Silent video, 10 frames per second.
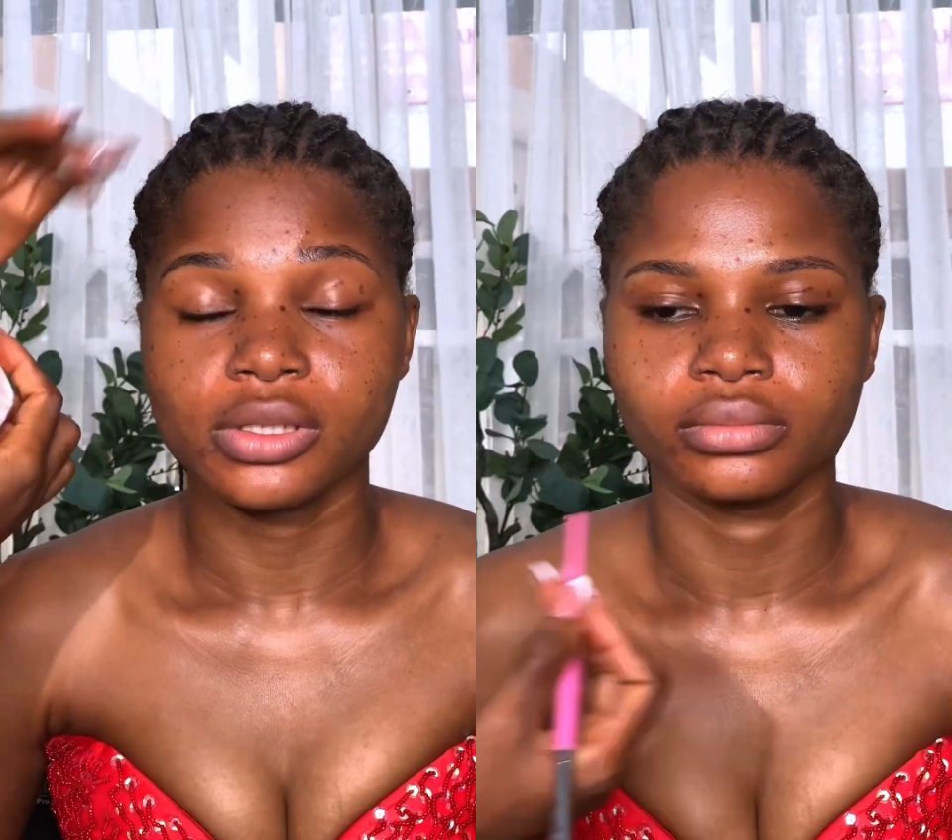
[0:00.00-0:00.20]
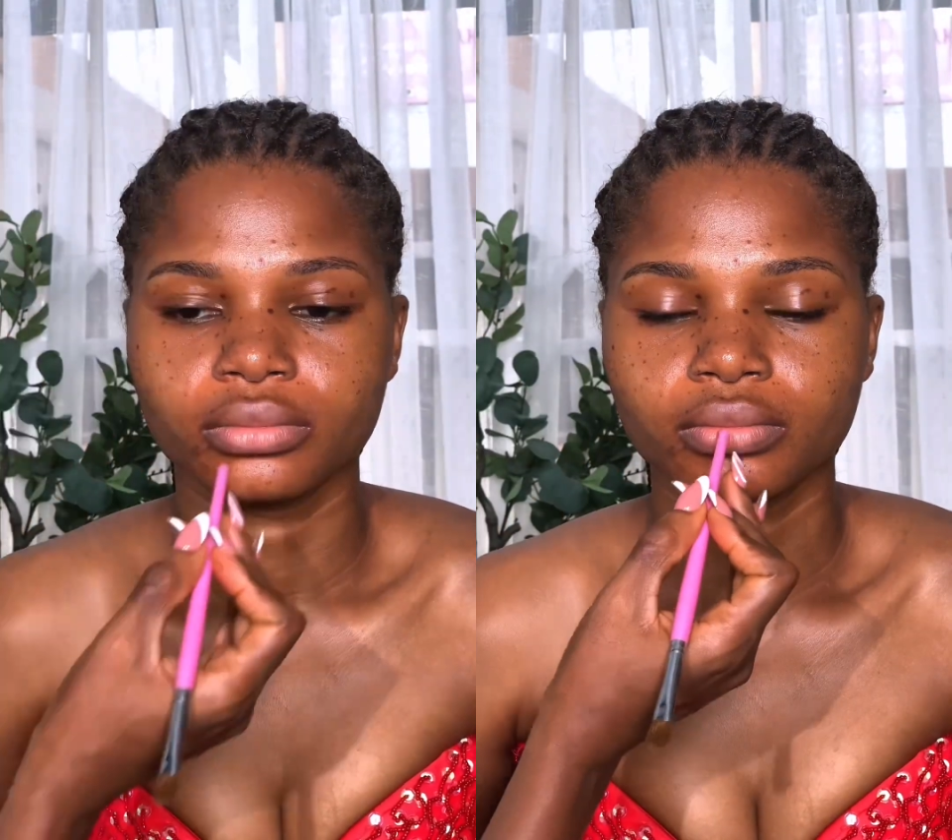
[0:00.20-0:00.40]

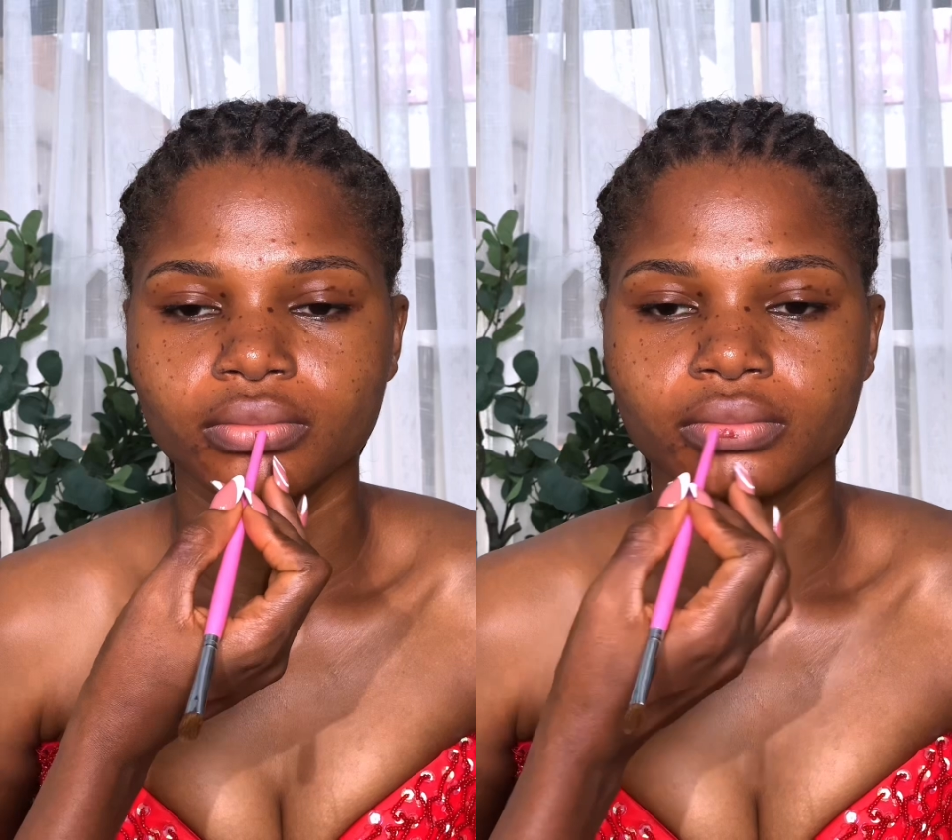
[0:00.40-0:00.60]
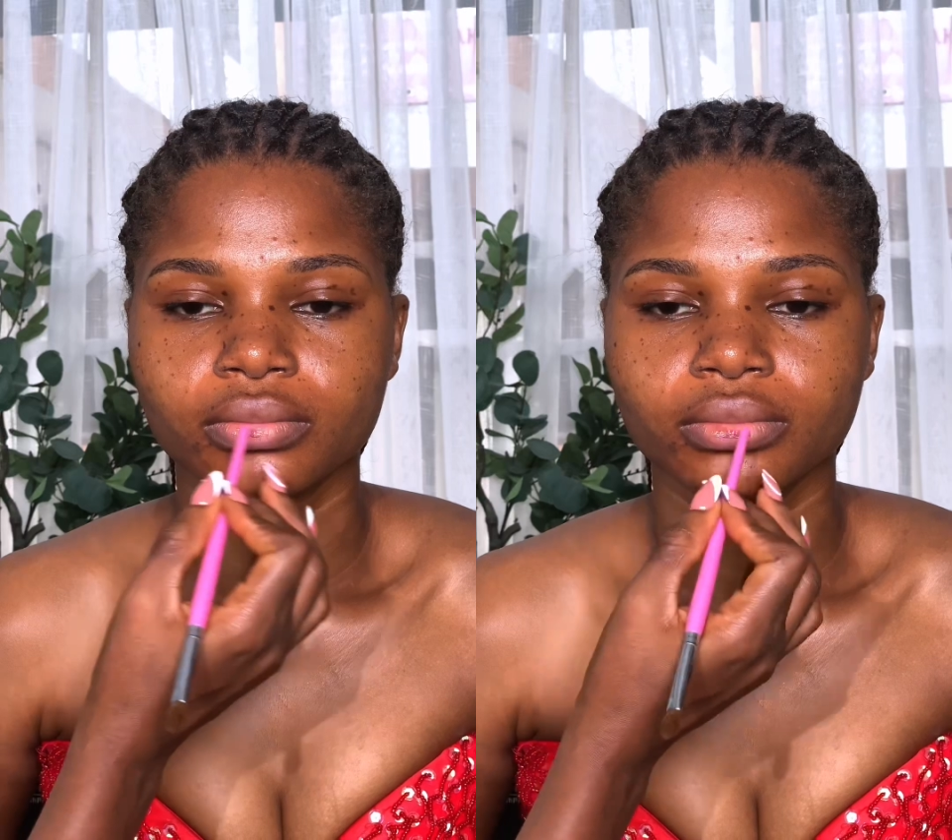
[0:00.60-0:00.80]

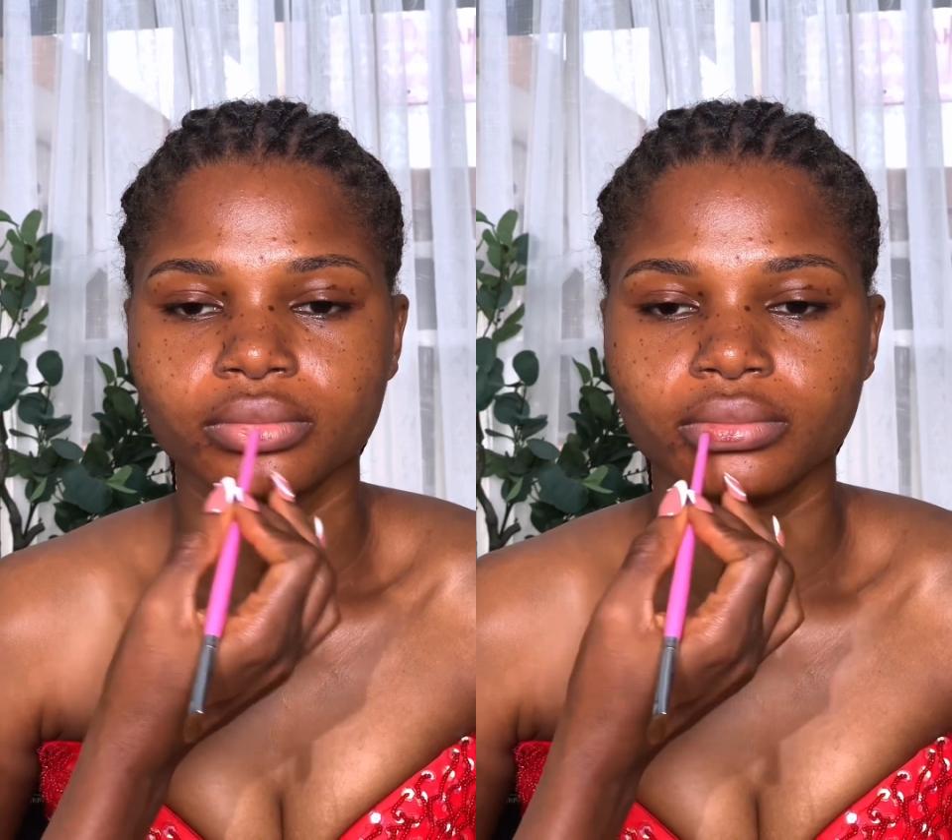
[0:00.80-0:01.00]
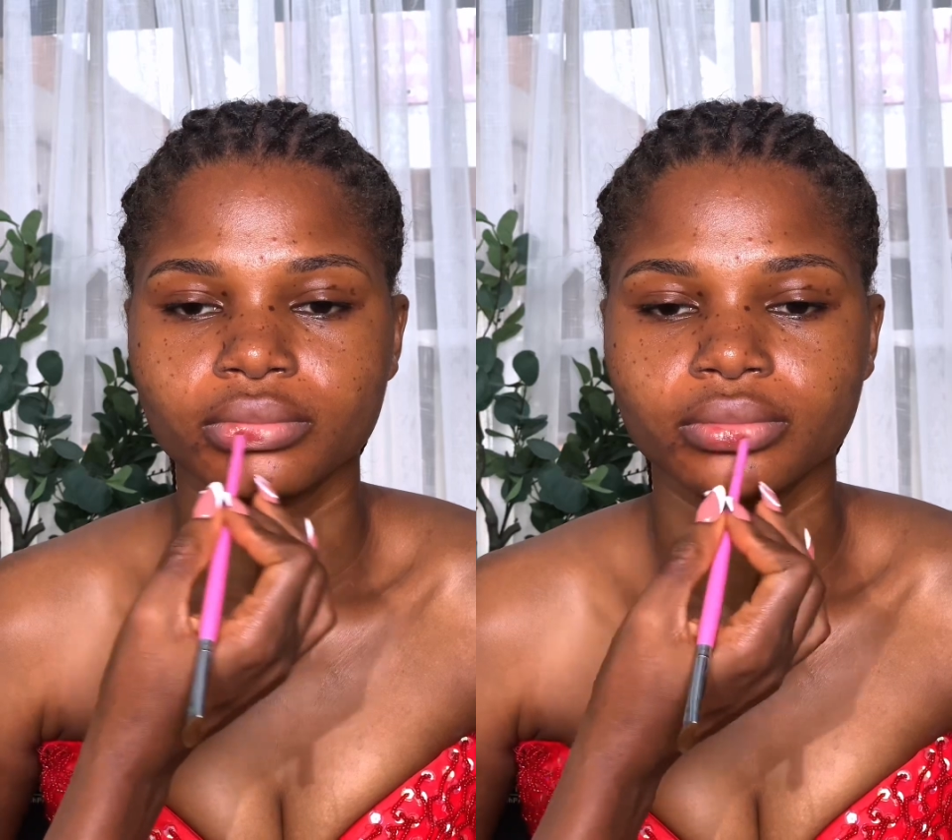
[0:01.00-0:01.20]
dirt
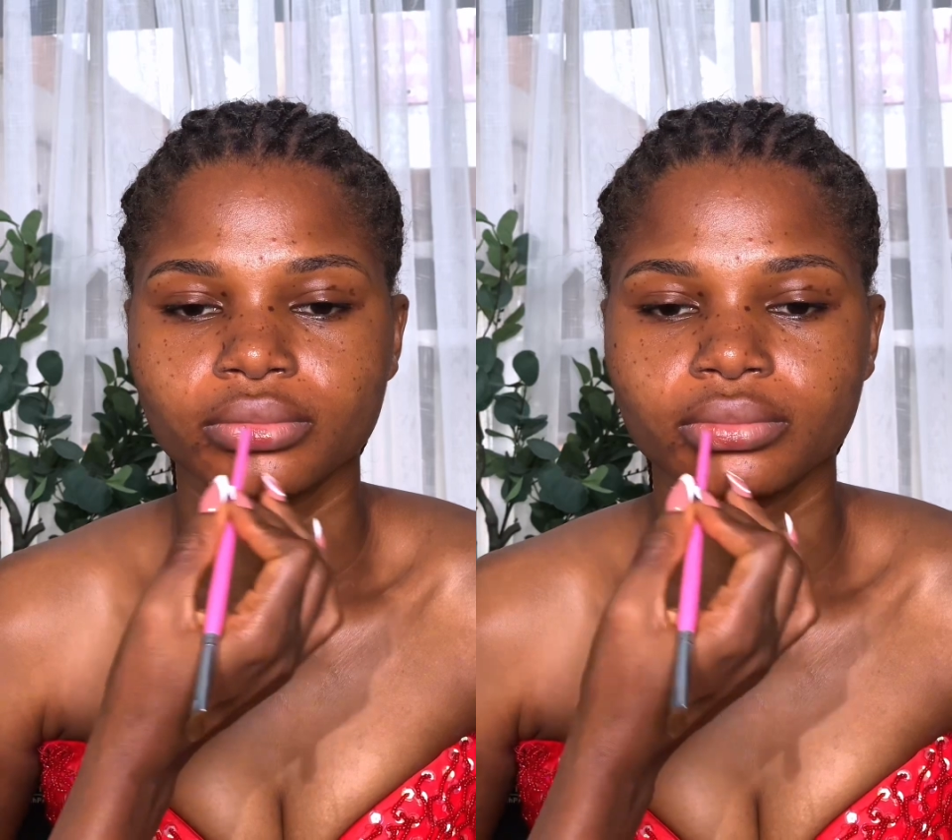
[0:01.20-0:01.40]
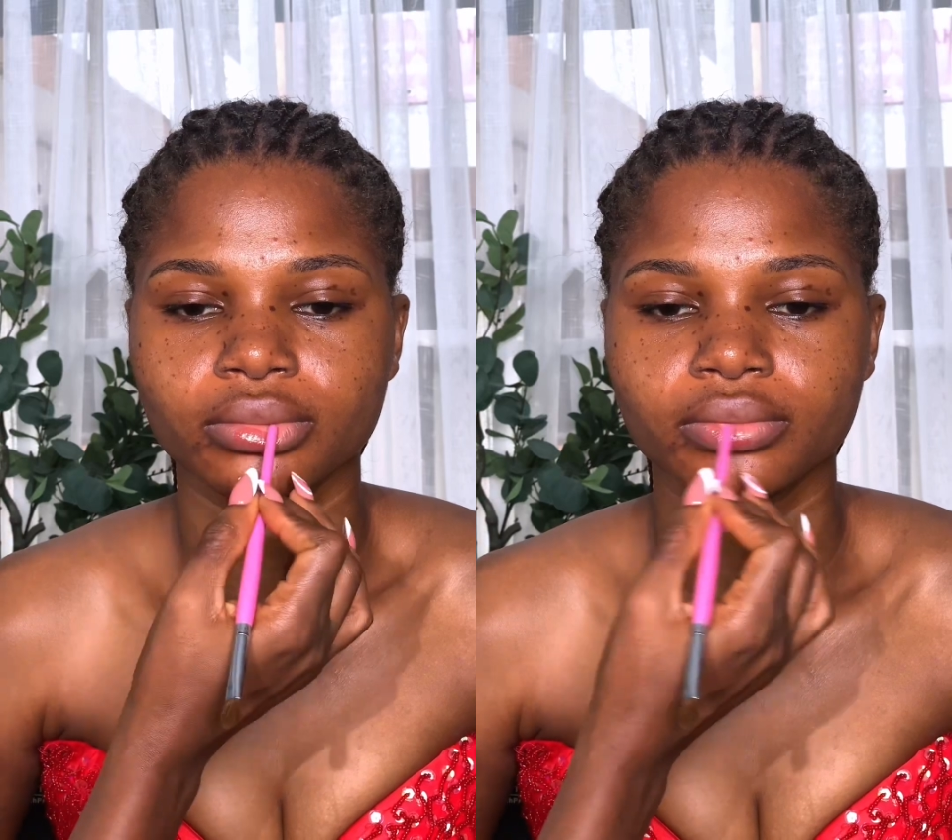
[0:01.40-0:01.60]

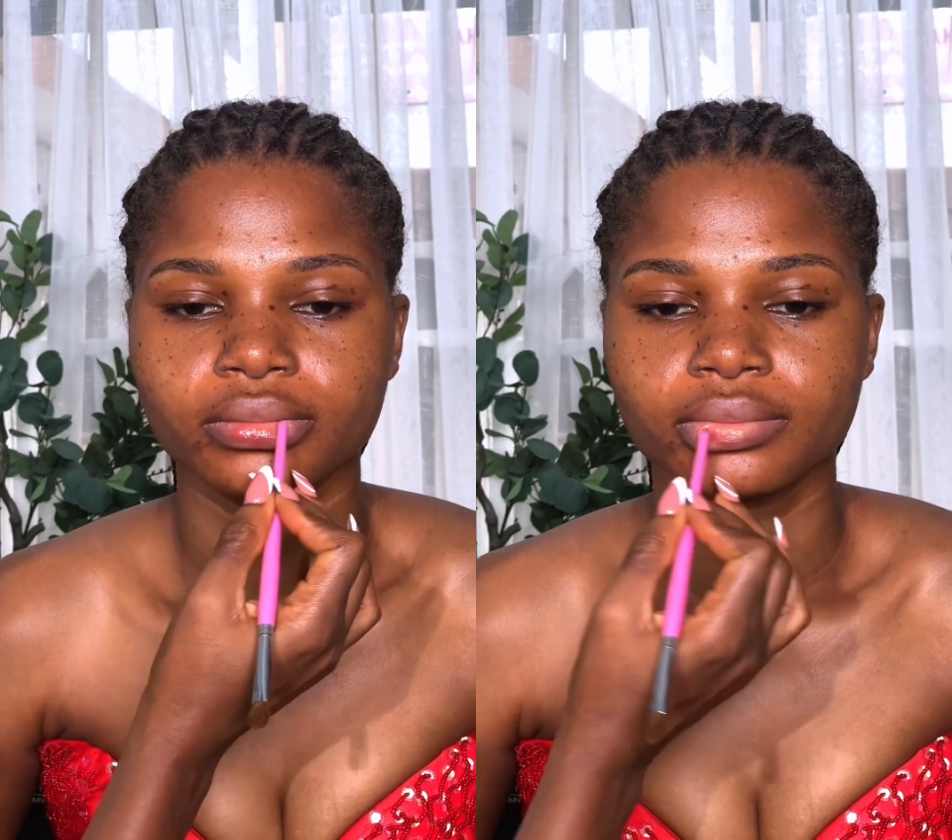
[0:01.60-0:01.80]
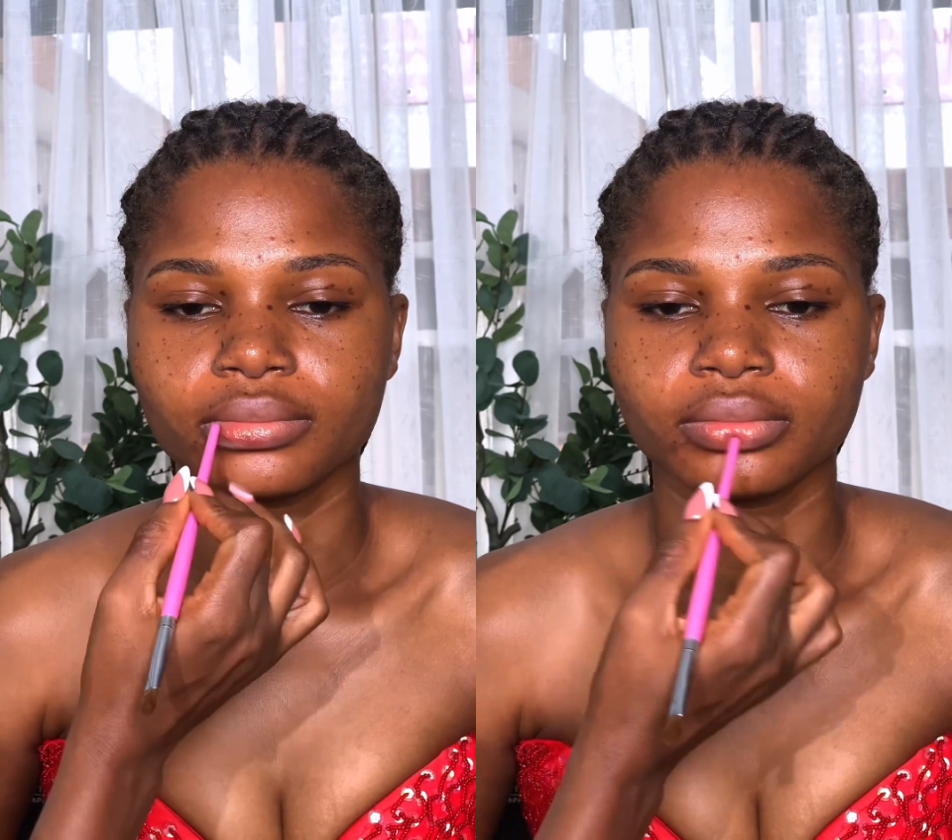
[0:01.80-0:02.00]
on
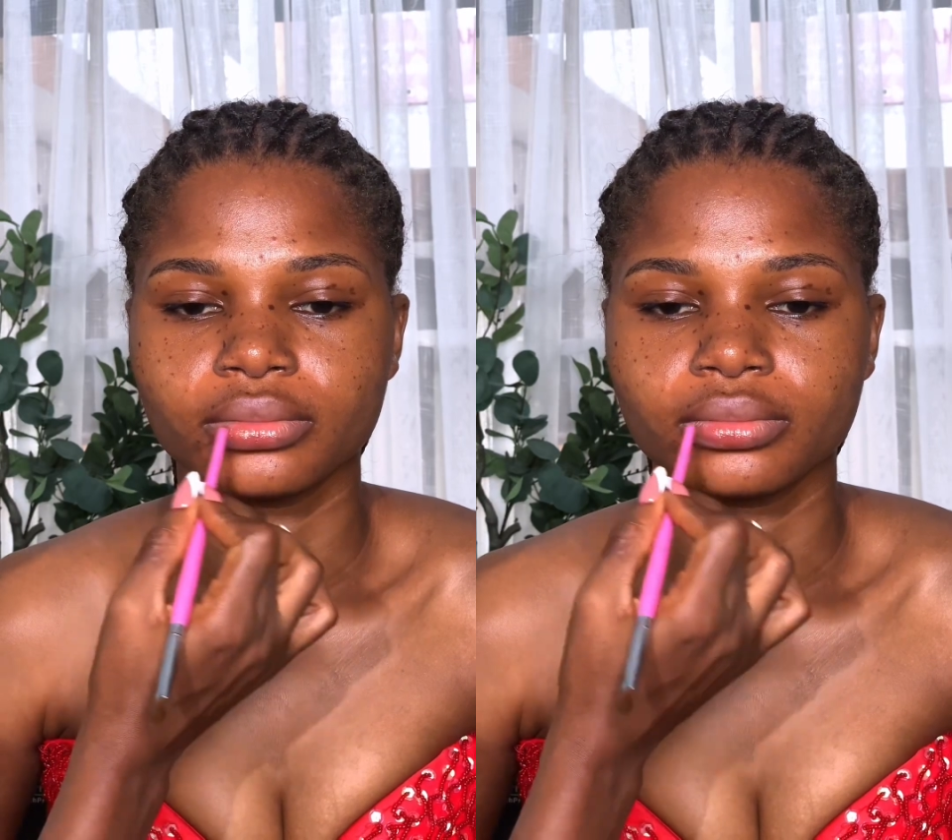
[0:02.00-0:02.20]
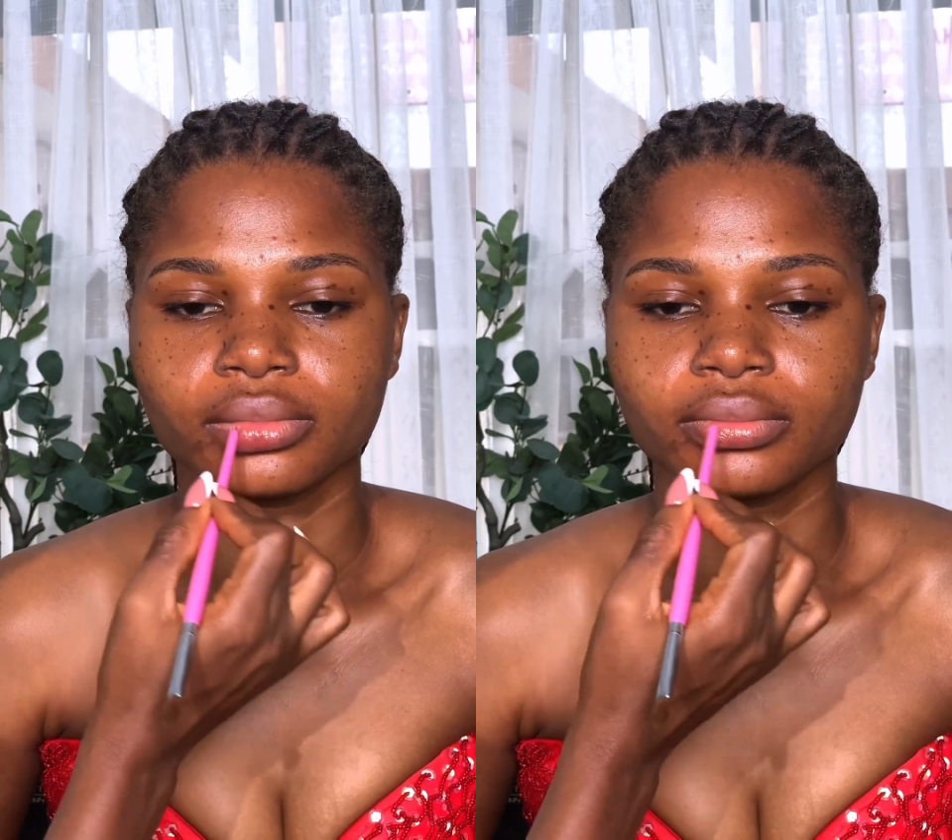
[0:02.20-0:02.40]
the face.